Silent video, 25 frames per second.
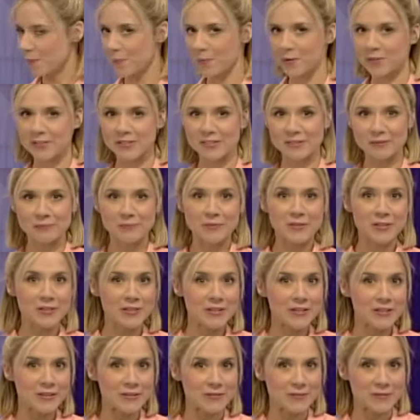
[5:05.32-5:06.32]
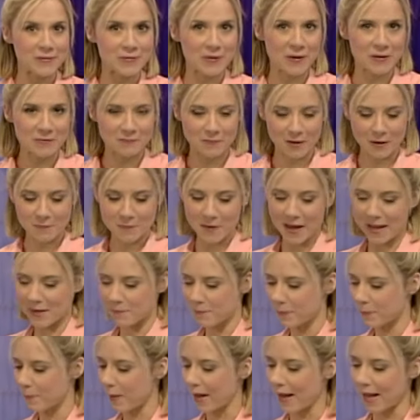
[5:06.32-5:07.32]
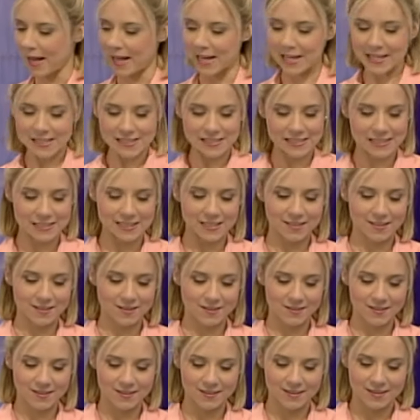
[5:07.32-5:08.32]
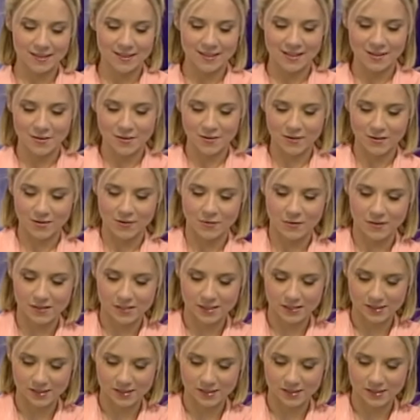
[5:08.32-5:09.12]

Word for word: put some glue on my paper plate, which